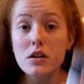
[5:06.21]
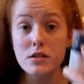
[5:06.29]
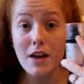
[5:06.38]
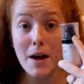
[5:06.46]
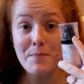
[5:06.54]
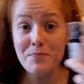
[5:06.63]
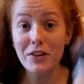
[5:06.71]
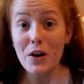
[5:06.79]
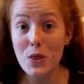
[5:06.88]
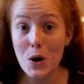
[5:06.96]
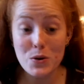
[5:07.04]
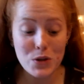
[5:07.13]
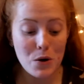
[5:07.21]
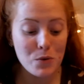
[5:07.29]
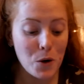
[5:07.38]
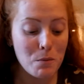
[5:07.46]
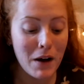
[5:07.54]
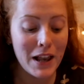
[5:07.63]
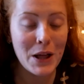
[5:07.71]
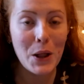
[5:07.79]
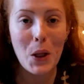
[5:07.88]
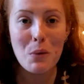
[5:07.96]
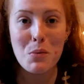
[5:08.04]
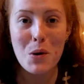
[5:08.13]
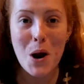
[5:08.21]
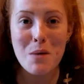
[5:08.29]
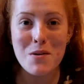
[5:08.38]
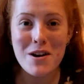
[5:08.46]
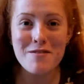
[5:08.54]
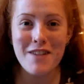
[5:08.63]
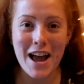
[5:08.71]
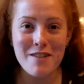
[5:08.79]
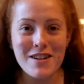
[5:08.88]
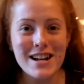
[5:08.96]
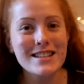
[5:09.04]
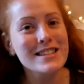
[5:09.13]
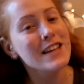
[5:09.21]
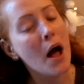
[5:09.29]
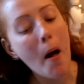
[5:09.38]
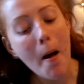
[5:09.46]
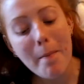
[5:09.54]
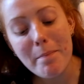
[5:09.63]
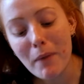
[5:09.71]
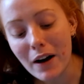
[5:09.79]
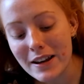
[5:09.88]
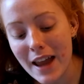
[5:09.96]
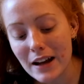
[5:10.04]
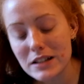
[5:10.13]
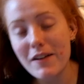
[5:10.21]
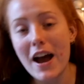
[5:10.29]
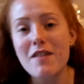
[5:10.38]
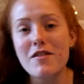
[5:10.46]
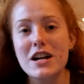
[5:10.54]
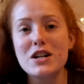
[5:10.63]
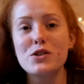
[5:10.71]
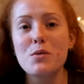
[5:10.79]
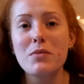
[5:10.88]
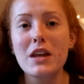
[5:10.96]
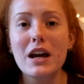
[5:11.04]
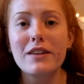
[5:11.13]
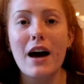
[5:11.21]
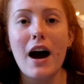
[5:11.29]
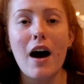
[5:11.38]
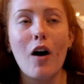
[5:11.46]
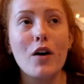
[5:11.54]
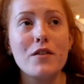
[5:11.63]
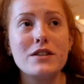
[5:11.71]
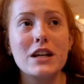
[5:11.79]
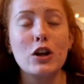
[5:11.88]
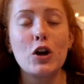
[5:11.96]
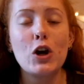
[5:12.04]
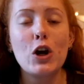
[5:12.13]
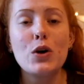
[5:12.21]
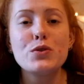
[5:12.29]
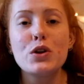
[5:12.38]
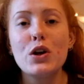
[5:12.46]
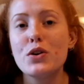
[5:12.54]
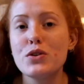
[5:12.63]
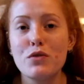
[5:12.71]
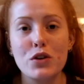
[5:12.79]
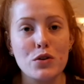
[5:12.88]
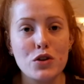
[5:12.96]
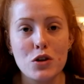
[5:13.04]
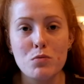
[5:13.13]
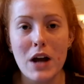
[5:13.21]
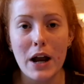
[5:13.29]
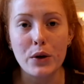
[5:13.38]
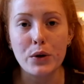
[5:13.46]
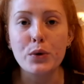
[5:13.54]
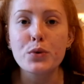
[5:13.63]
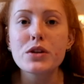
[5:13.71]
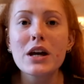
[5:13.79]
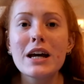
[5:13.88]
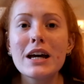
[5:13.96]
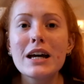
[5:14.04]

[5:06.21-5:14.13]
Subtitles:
So yeah, those are all my little primary favourites. My next favourite is something that I've seen on loads and loads of YouTube channels.